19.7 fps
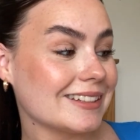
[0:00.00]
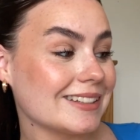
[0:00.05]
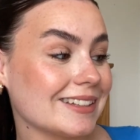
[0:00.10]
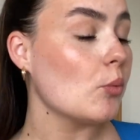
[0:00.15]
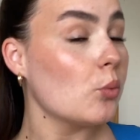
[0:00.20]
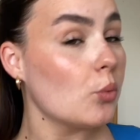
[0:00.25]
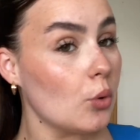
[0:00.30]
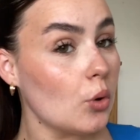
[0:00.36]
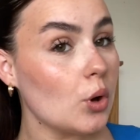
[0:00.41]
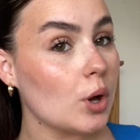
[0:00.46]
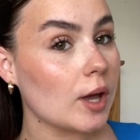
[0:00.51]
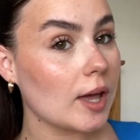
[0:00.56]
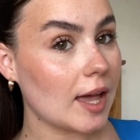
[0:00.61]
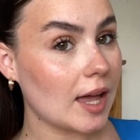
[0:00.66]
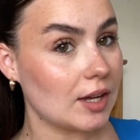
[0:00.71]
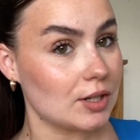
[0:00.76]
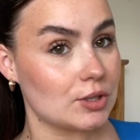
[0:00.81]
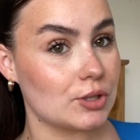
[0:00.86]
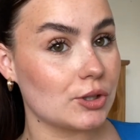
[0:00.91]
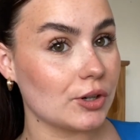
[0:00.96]
What
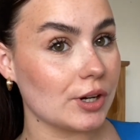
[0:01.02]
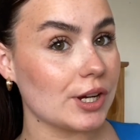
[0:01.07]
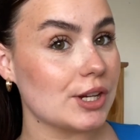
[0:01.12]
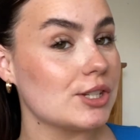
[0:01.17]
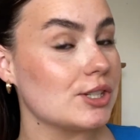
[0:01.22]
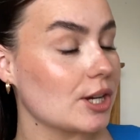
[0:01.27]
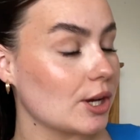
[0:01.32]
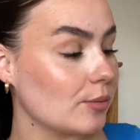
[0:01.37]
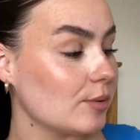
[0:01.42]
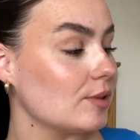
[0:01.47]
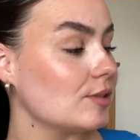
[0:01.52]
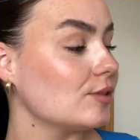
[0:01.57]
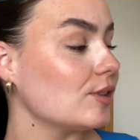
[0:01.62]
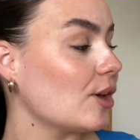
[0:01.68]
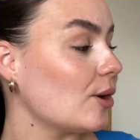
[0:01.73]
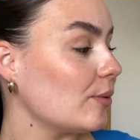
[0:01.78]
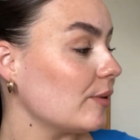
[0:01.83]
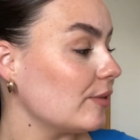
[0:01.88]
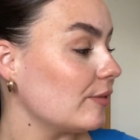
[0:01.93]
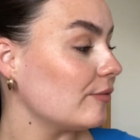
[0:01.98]
category shall we start
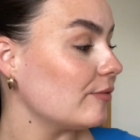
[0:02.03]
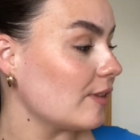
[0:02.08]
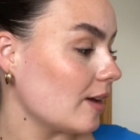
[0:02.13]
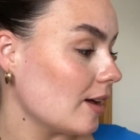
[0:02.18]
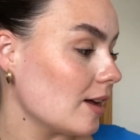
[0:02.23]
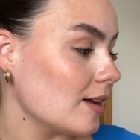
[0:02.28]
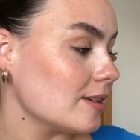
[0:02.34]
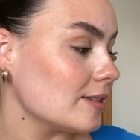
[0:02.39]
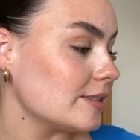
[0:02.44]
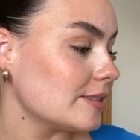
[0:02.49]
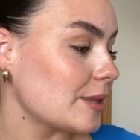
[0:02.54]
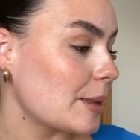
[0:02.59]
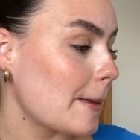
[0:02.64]
with first?